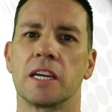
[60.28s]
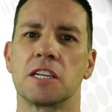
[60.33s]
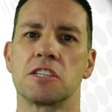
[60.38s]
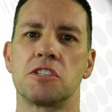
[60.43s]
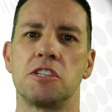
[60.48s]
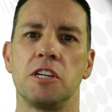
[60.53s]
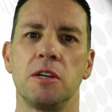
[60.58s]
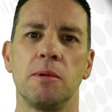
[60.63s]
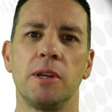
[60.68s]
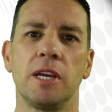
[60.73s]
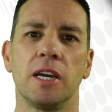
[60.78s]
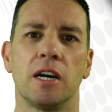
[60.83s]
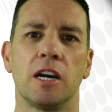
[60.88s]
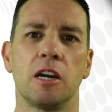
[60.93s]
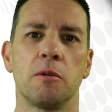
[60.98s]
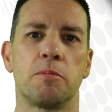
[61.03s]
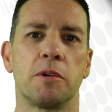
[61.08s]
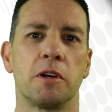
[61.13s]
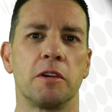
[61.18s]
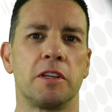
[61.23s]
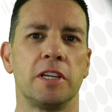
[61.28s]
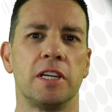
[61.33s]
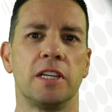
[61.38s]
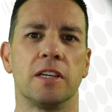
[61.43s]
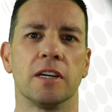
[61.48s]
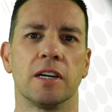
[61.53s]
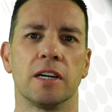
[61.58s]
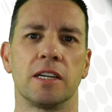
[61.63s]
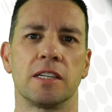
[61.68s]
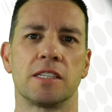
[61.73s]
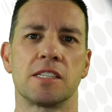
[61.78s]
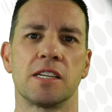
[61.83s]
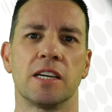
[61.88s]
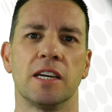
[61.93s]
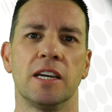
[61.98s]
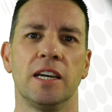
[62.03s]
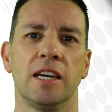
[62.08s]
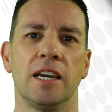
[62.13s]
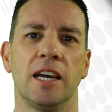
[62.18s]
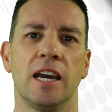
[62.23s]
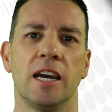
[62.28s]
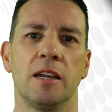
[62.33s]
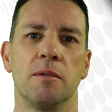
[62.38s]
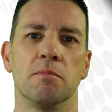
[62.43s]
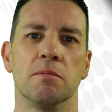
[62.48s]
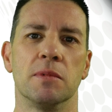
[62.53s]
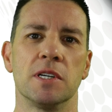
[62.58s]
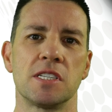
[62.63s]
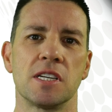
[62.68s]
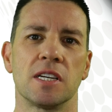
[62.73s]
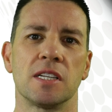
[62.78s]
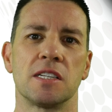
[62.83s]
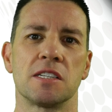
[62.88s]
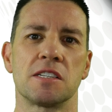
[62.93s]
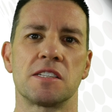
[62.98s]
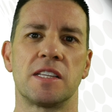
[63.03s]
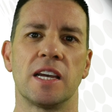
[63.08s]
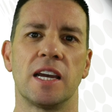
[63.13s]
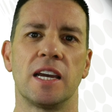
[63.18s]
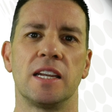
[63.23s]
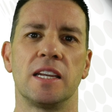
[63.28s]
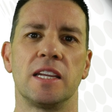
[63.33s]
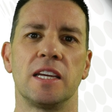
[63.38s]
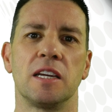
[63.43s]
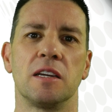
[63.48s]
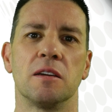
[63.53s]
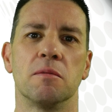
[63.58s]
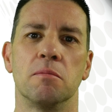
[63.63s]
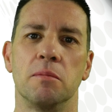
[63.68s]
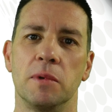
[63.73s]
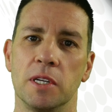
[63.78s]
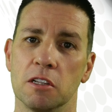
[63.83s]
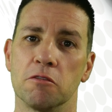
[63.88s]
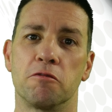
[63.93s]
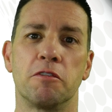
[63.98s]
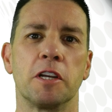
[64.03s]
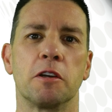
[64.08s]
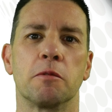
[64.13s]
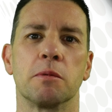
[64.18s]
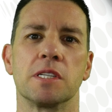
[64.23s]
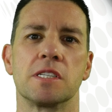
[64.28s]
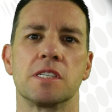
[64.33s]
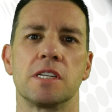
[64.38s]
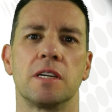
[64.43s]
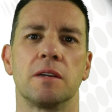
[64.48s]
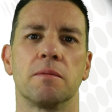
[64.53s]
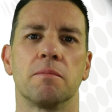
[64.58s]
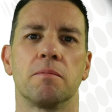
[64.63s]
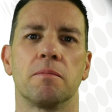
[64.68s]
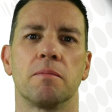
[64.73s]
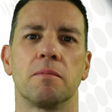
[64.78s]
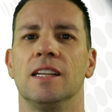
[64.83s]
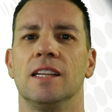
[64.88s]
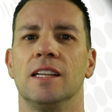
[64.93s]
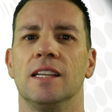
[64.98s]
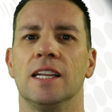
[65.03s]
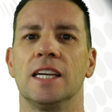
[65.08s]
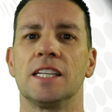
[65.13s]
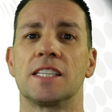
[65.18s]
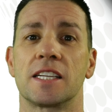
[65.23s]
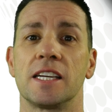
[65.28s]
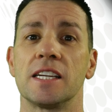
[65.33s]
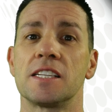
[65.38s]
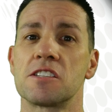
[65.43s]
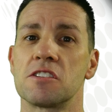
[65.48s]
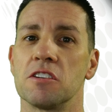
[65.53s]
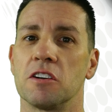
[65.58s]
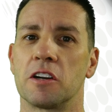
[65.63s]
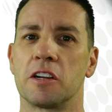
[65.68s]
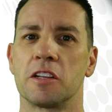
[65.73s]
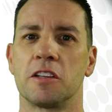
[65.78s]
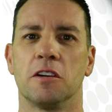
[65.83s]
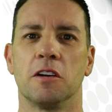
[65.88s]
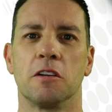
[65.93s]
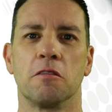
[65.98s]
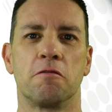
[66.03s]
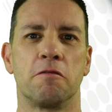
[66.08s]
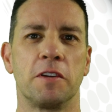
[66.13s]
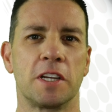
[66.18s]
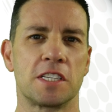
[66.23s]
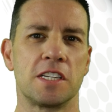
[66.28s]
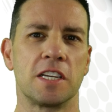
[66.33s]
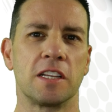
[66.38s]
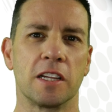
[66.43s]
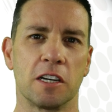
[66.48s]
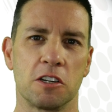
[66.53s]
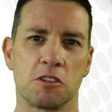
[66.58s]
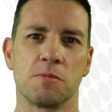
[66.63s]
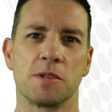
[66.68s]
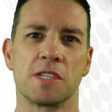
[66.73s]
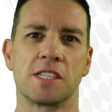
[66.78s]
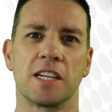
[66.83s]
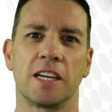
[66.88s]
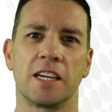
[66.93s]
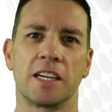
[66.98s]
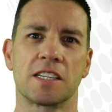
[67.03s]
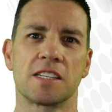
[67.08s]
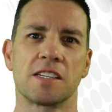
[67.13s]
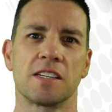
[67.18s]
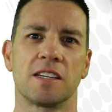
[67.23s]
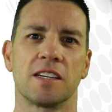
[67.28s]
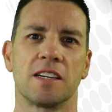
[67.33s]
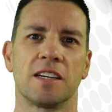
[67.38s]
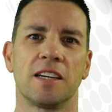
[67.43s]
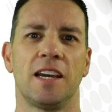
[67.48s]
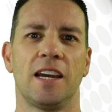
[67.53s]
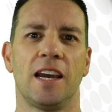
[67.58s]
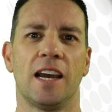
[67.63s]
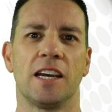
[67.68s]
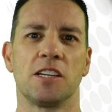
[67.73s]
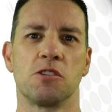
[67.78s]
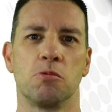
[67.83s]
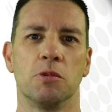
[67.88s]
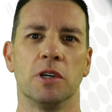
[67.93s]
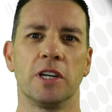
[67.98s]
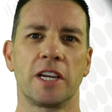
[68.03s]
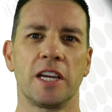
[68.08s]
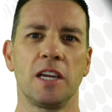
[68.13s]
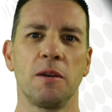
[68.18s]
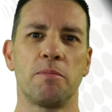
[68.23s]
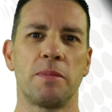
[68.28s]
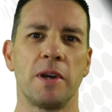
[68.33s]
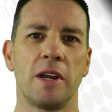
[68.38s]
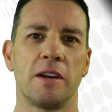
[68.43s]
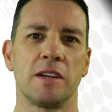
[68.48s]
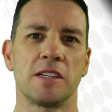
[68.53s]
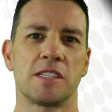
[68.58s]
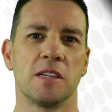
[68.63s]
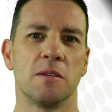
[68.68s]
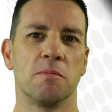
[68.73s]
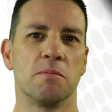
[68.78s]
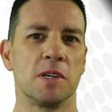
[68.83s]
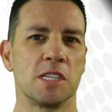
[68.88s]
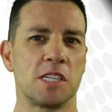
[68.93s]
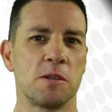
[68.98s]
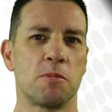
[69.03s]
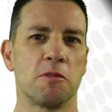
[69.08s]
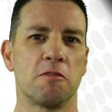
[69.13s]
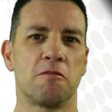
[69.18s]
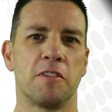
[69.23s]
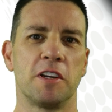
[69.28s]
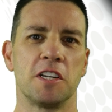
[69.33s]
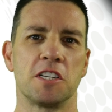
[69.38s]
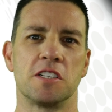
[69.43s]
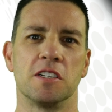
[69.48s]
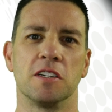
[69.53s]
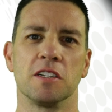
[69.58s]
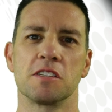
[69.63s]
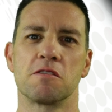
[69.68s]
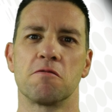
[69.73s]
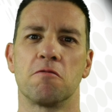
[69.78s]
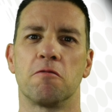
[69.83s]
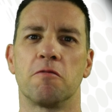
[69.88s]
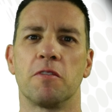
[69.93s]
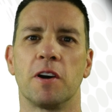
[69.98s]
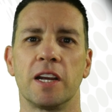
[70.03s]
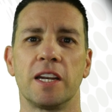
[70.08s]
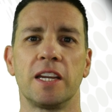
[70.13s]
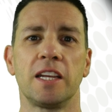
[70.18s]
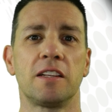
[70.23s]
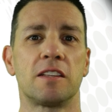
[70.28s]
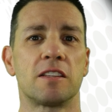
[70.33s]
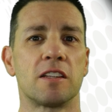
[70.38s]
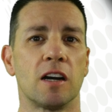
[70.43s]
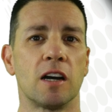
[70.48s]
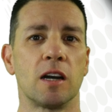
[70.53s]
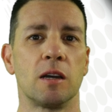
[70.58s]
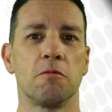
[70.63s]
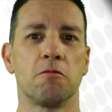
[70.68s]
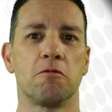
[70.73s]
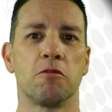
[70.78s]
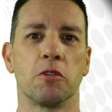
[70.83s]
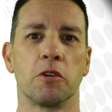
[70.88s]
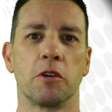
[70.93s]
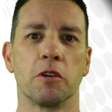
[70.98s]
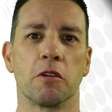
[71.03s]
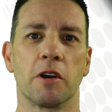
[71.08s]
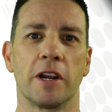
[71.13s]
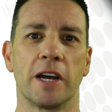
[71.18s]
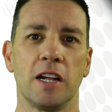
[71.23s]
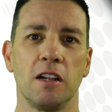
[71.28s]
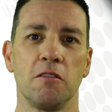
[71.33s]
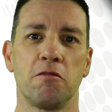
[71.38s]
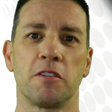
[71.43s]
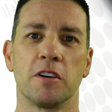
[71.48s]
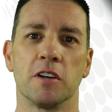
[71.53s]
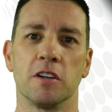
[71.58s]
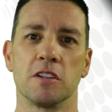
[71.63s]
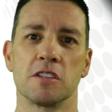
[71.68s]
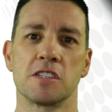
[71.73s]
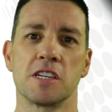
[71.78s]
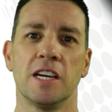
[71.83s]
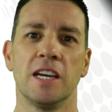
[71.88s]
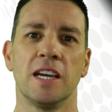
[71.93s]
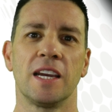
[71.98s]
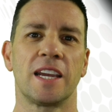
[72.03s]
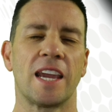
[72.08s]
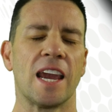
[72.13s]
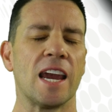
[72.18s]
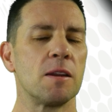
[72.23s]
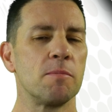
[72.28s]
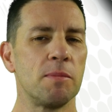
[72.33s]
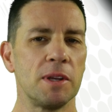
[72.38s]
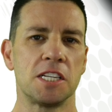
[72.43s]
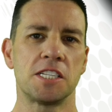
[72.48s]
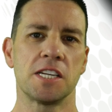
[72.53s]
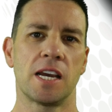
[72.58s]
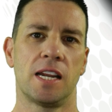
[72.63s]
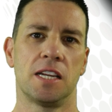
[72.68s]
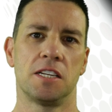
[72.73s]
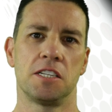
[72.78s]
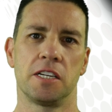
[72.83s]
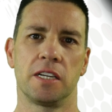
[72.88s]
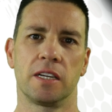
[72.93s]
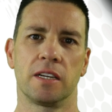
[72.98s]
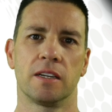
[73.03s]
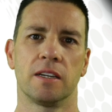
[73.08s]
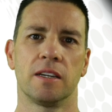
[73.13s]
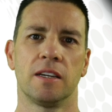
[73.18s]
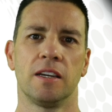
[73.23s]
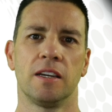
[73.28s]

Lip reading: extremely high protein diets, and misunderstanding meal frequency. Let's get started on fixing those mistakes. As working parents and busy professionals, finding time for your health goals can be challenging.